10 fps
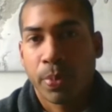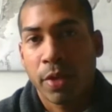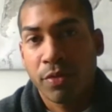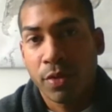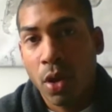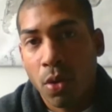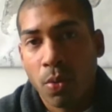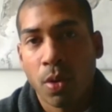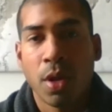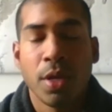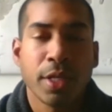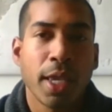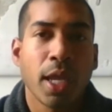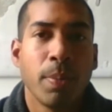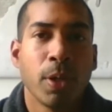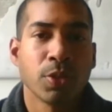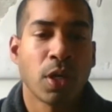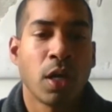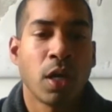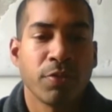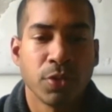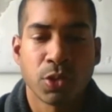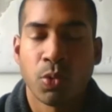If no, Canada Post offers